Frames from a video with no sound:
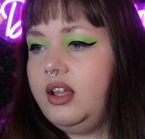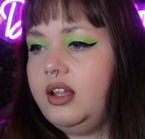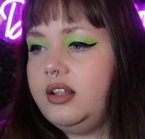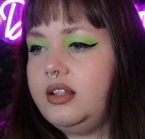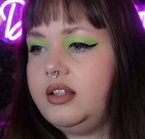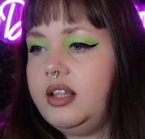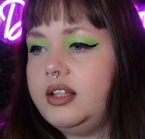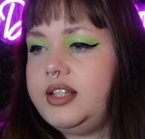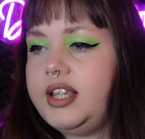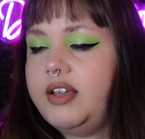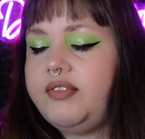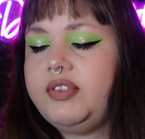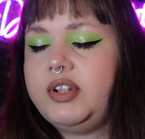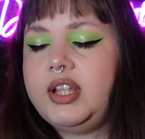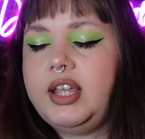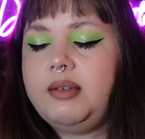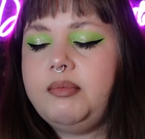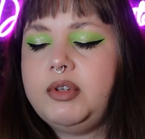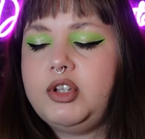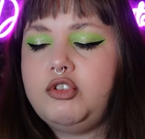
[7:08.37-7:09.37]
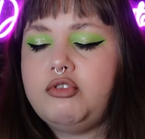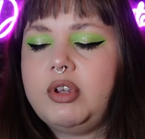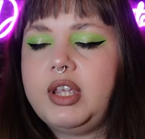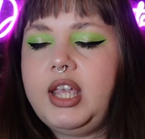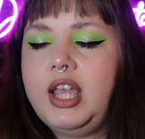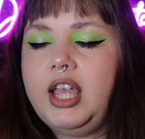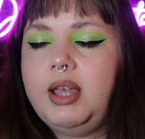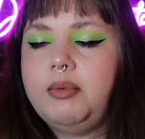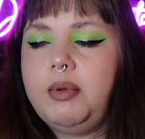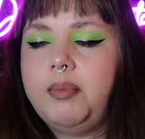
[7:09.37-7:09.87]
the devil imagery
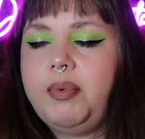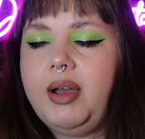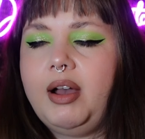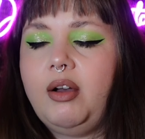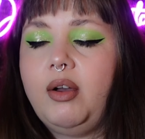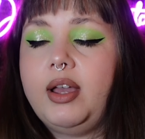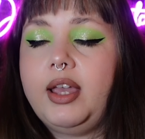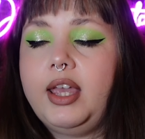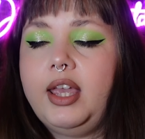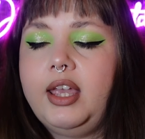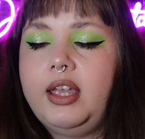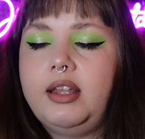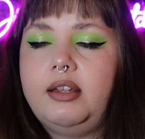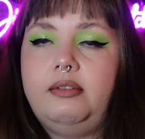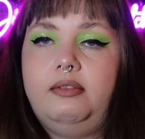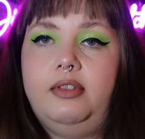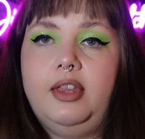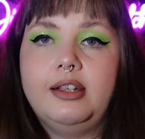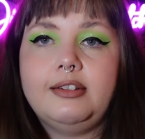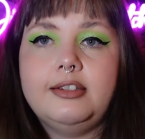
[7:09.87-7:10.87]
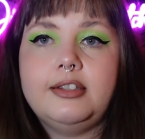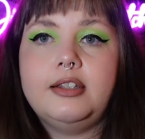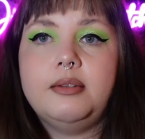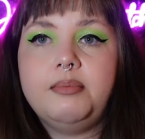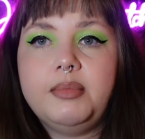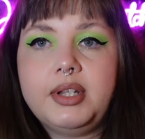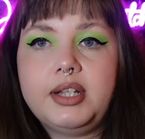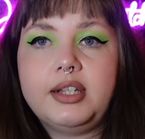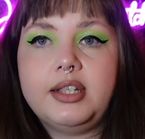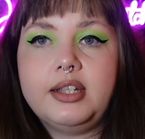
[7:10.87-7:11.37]
came about again thanks to the
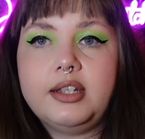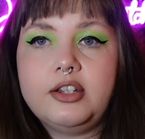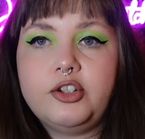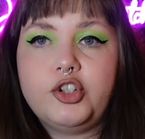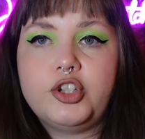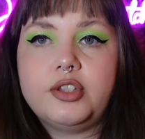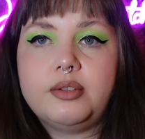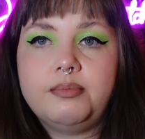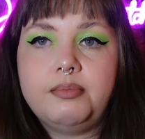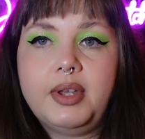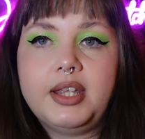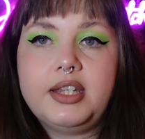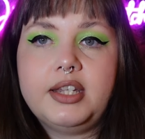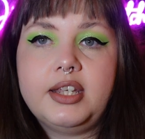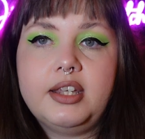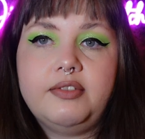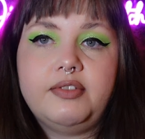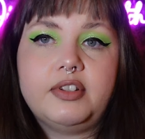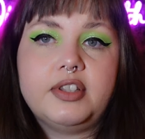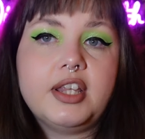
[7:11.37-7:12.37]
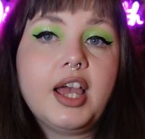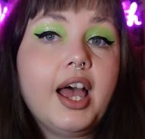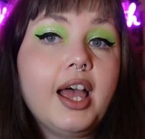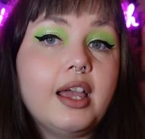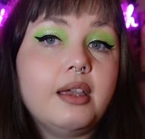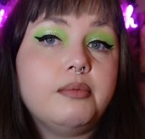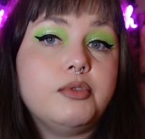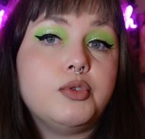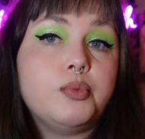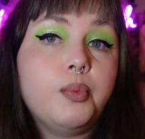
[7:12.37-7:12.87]
Middle Ages and medieval
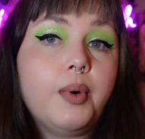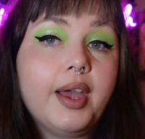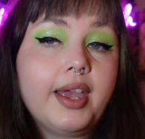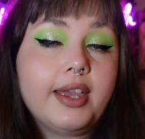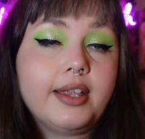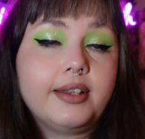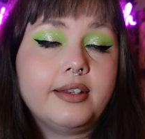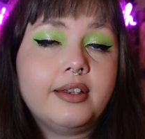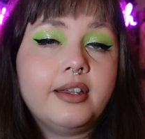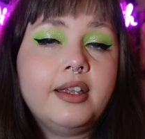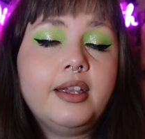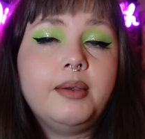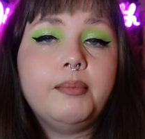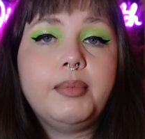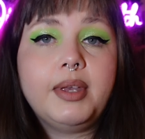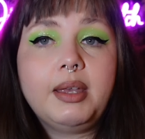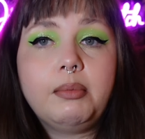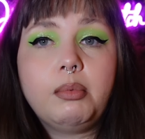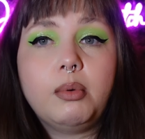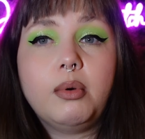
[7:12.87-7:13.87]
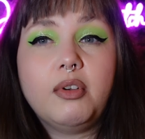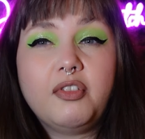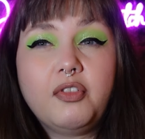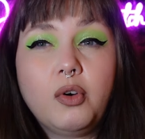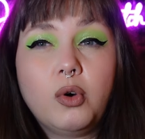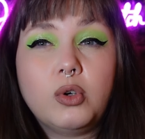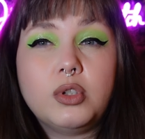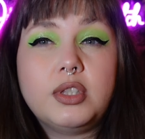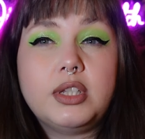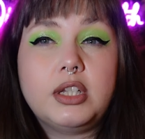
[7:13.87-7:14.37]
times when people were
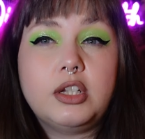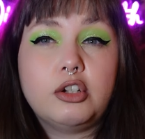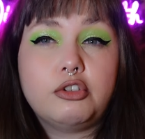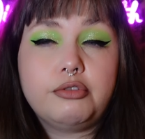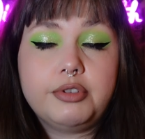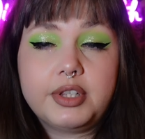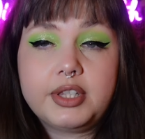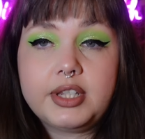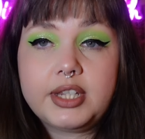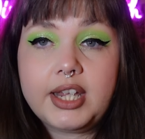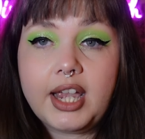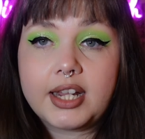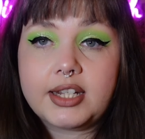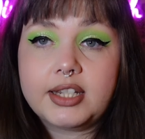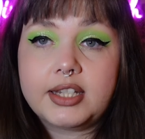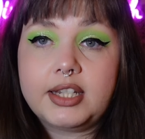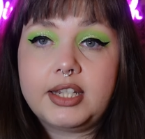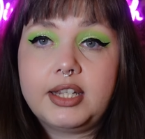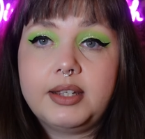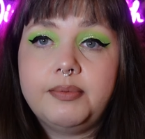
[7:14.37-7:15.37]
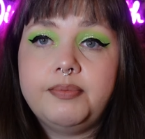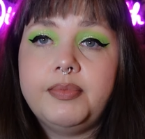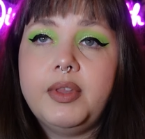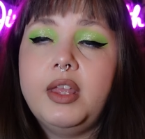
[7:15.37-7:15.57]
forced into Christianity.